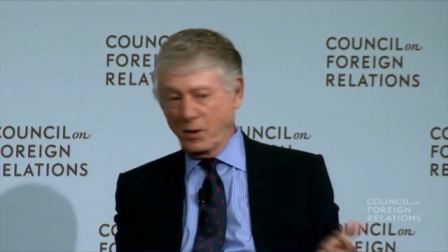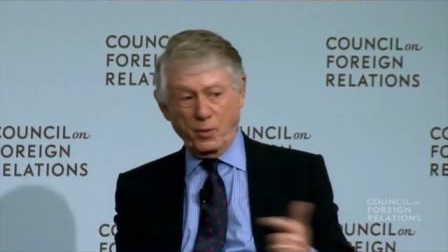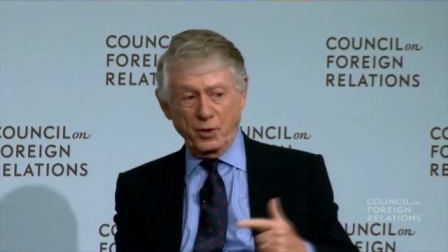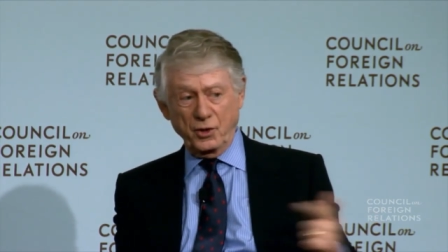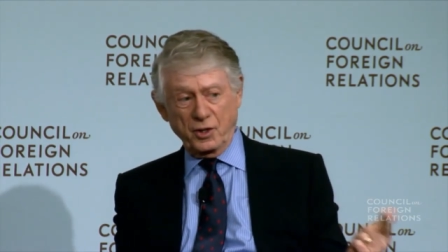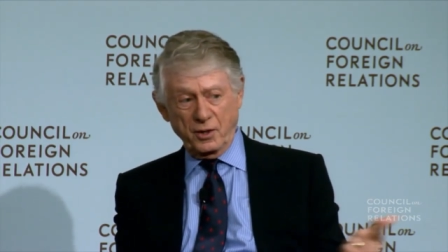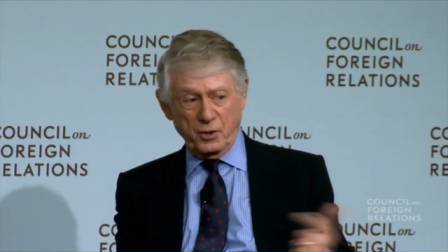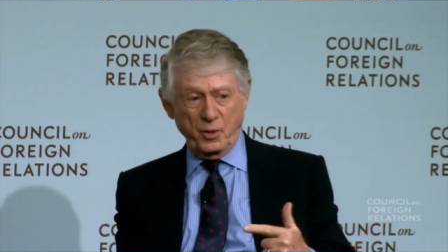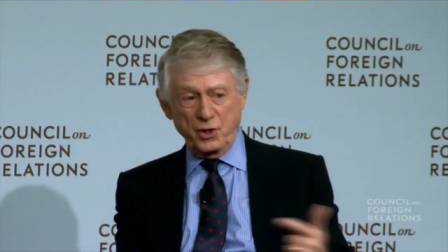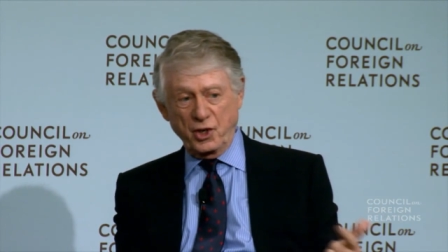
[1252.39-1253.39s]
Wouldn't talk
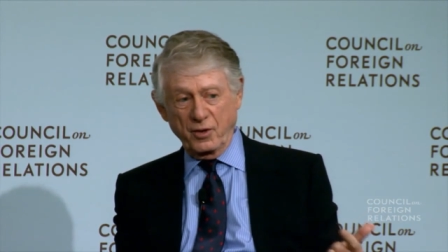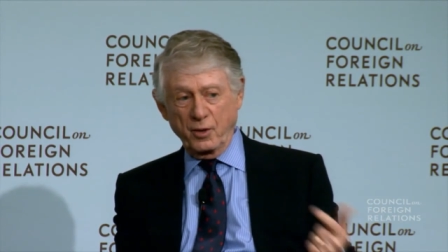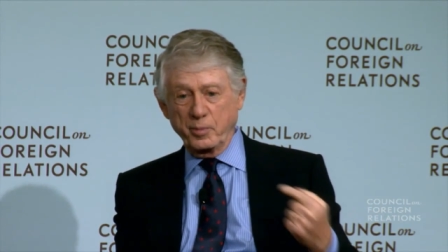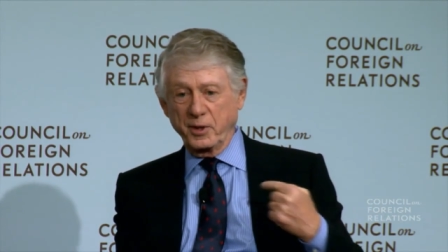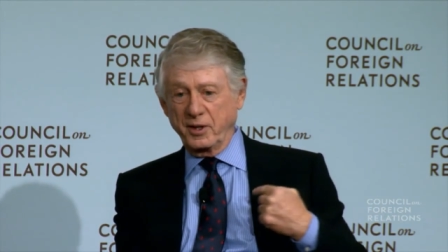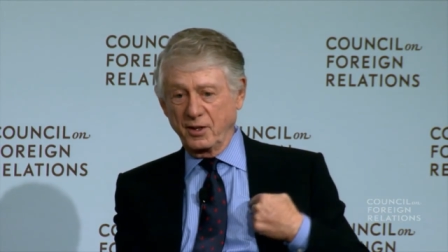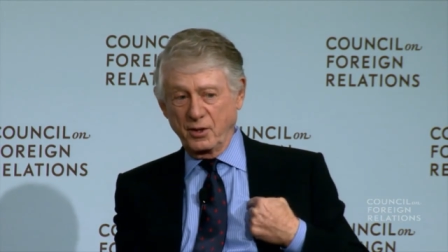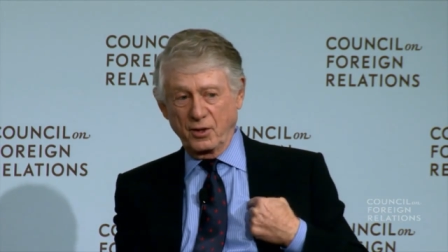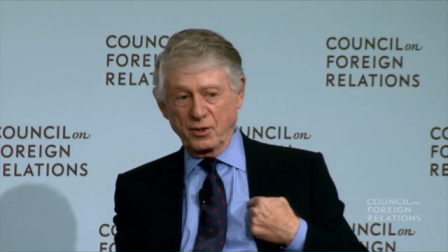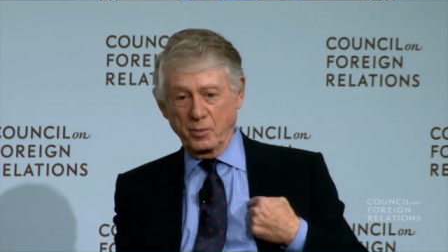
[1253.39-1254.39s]
to each other, but they'd
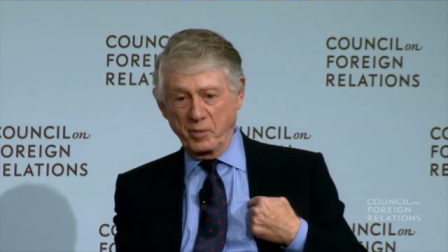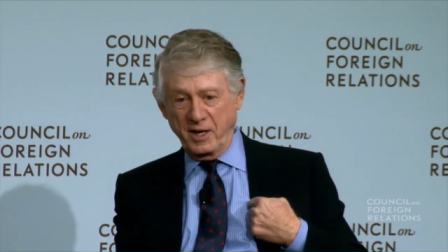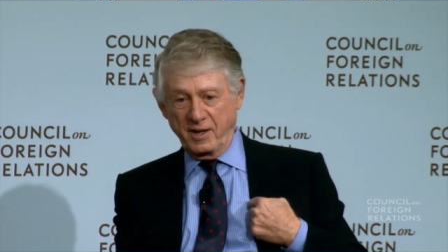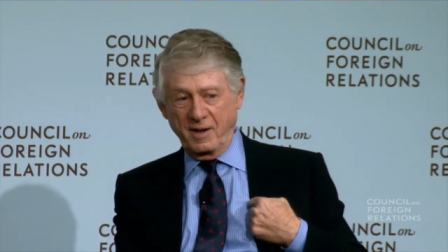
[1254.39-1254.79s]
talk to me.